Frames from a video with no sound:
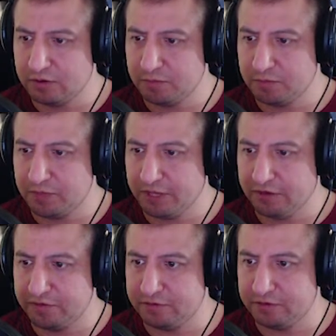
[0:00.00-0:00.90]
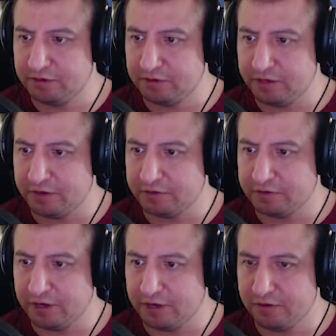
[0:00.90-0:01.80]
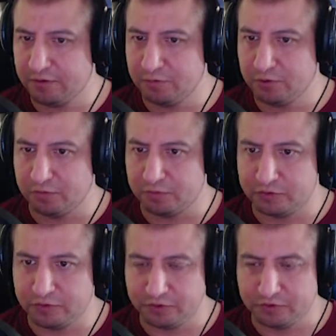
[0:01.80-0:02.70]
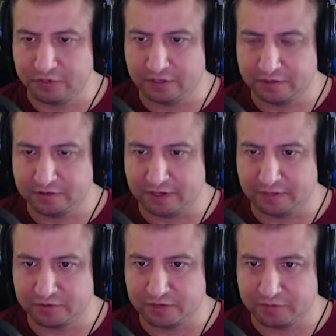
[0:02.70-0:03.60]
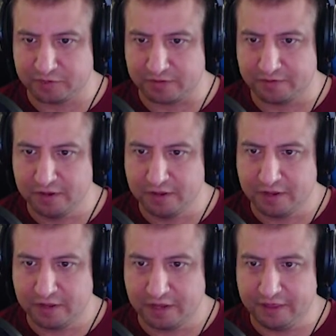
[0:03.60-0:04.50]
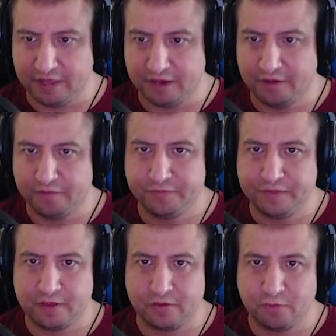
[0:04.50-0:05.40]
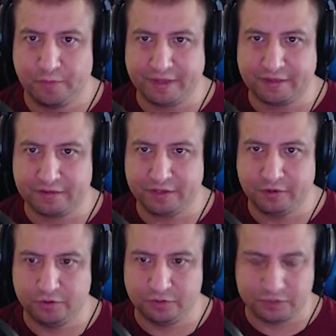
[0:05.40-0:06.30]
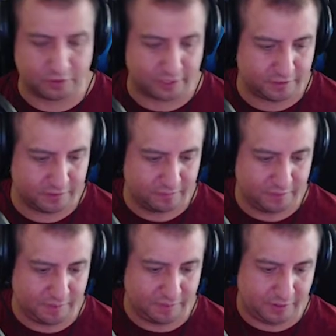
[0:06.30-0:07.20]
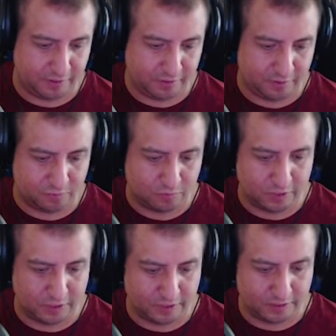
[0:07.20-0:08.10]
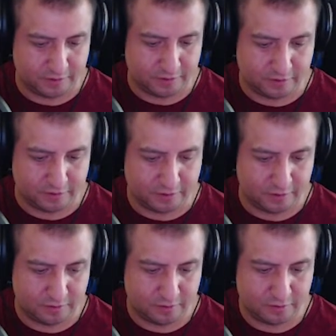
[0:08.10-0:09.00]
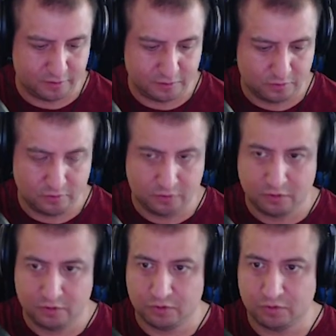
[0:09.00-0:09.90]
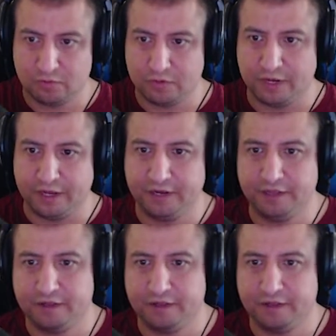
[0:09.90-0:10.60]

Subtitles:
Paste, layer style, boom. So you'll see it's the same stuff. And then we'll make this huge, so like maybe 180.